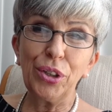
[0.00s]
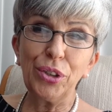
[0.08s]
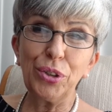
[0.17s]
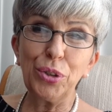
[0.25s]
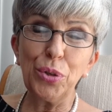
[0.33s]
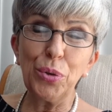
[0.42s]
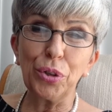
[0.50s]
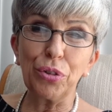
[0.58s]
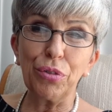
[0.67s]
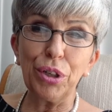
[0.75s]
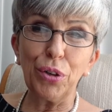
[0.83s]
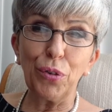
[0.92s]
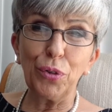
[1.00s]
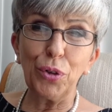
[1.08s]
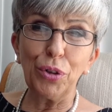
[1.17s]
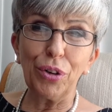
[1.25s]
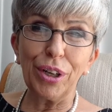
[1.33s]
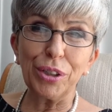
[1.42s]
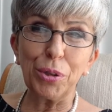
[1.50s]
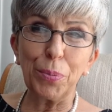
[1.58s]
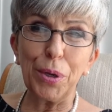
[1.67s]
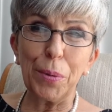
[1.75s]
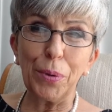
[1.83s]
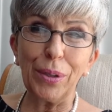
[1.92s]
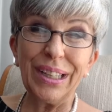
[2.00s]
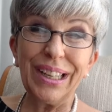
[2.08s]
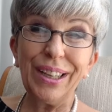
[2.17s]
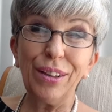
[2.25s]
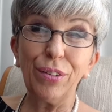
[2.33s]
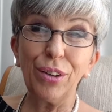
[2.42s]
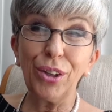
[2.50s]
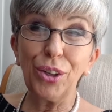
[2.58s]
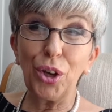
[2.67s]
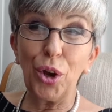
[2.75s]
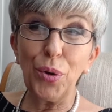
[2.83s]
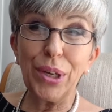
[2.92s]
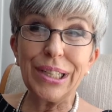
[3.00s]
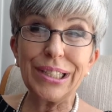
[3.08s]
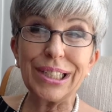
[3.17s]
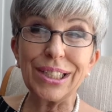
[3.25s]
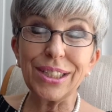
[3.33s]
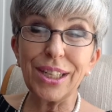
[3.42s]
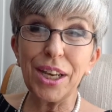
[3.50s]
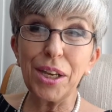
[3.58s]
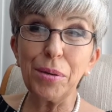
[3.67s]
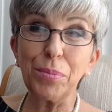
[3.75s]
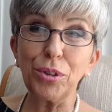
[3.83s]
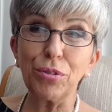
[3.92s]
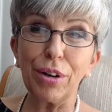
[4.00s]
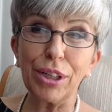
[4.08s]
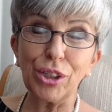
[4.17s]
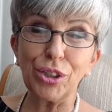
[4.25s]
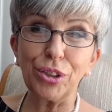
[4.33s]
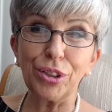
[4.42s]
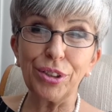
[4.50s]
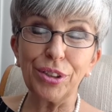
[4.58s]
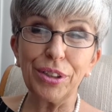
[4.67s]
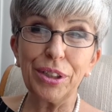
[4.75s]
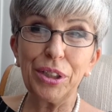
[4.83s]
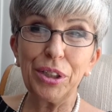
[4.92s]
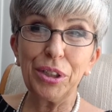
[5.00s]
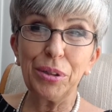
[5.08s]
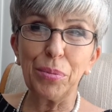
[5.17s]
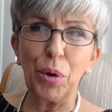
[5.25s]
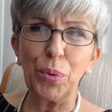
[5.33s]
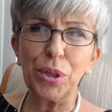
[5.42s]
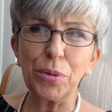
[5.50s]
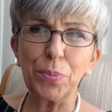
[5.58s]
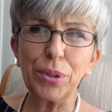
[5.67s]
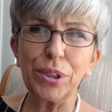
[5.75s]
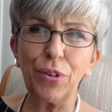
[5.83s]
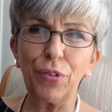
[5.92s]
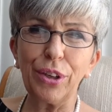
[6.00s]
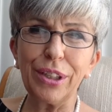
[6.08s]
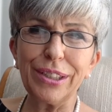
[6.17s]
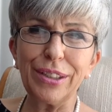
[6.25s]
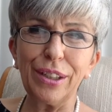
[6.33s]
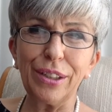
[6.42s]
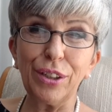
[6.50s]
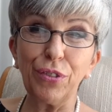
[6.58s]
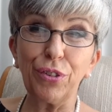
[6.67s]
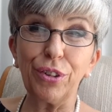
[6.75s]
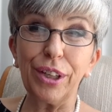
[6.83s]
2 or 3 or 4 or 100 people going in the same direction, but with specific and different